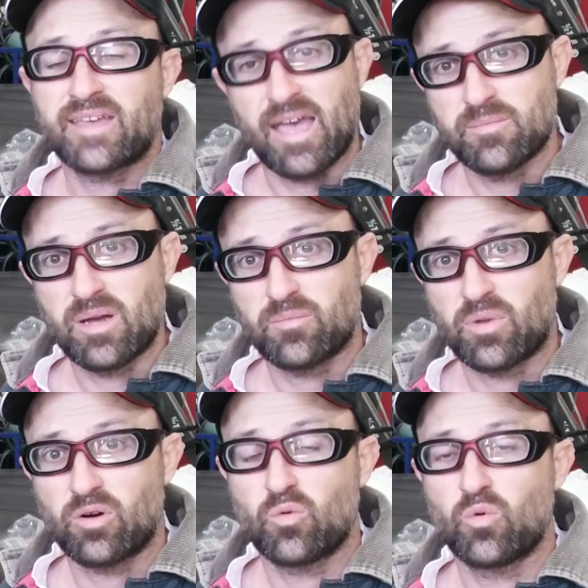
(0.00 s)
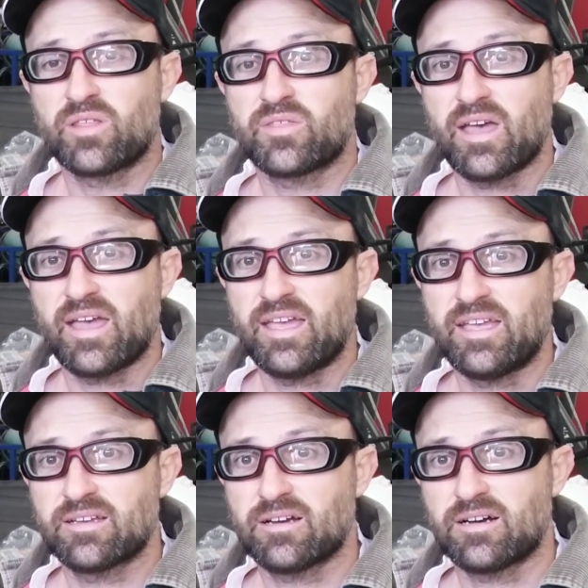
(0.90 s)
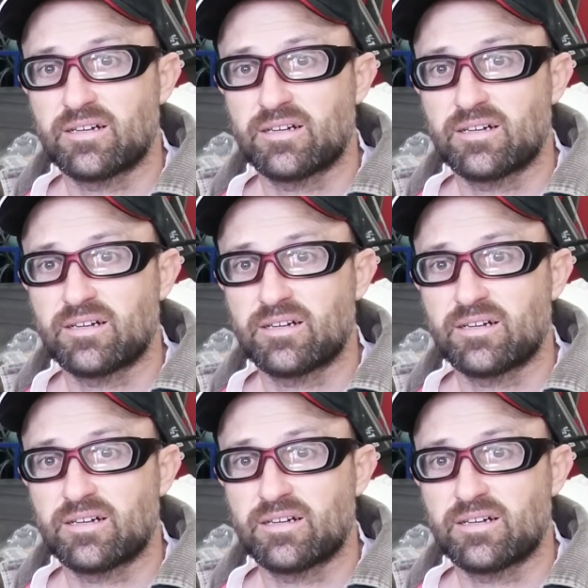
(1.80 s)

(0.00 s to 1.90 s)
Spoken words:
K-member with a